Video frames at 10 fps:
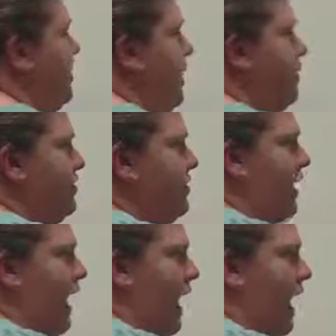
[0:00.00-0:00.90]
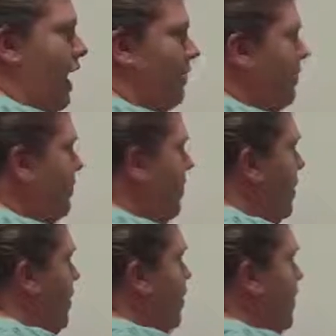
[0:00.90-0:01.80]
the numbers that I have.
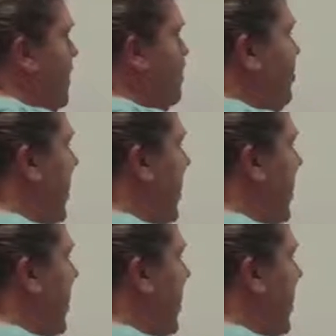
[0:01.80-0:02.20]
This